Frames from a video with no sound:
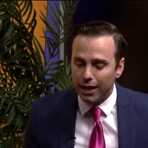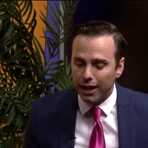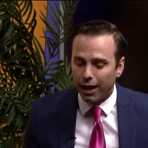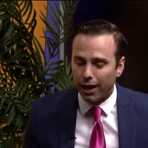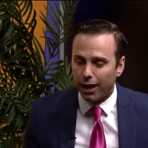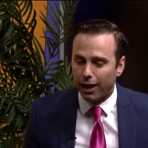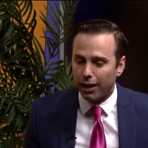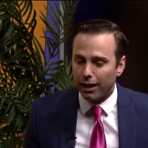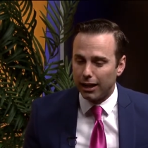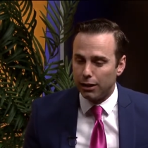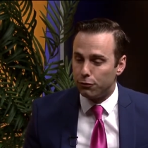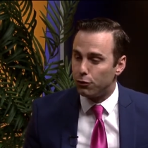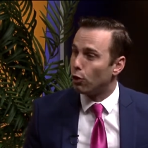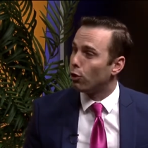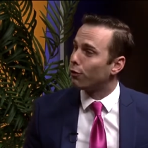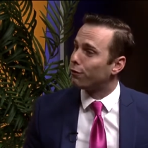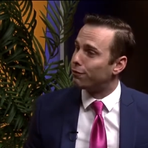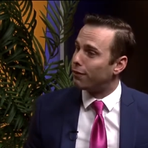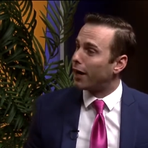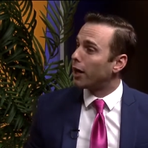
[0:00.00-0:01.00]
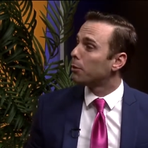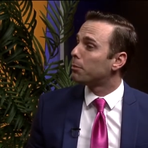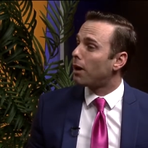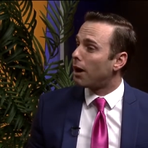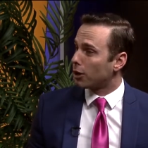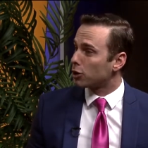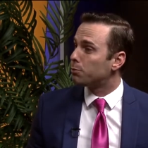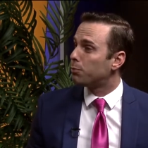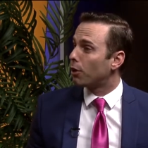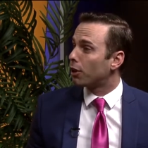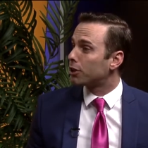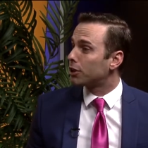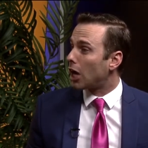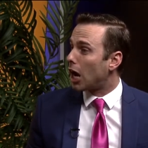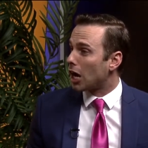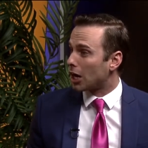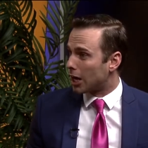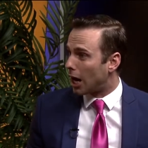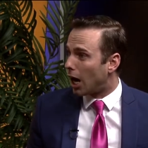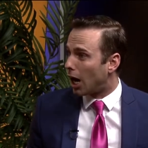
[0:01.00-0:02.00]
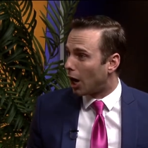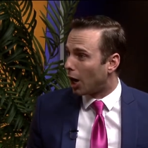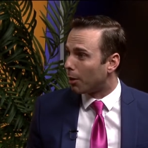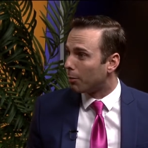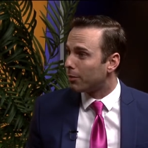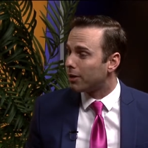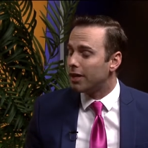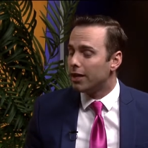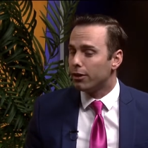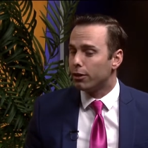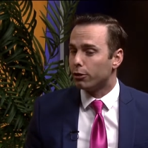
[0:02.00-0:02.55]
And if you go to fireboxbook.com,